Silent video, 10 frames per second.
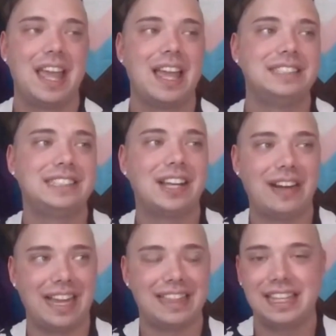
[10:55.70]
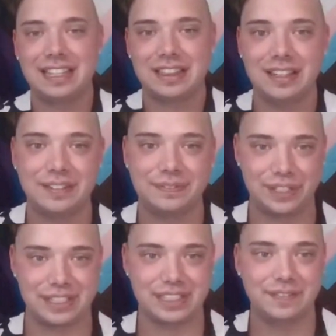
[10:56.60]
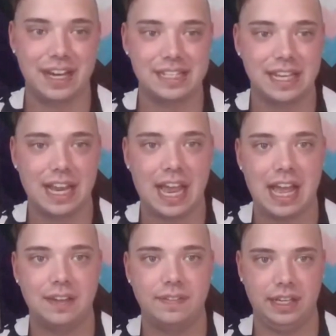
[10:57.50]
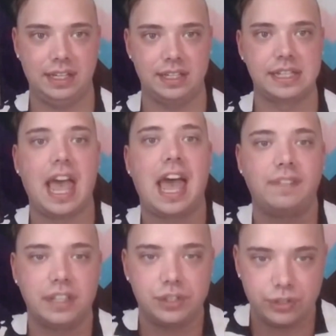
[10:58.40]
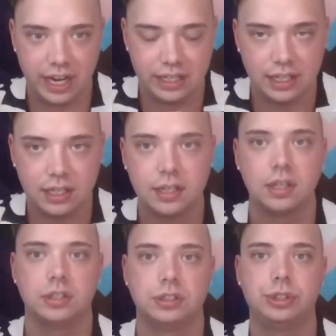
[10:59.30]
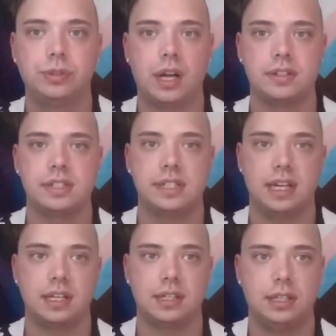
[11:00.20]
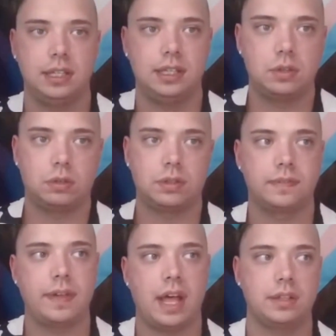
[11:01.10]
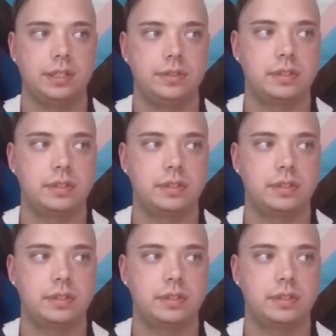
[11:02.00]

So I think the first advice I have is having a training to understand the core values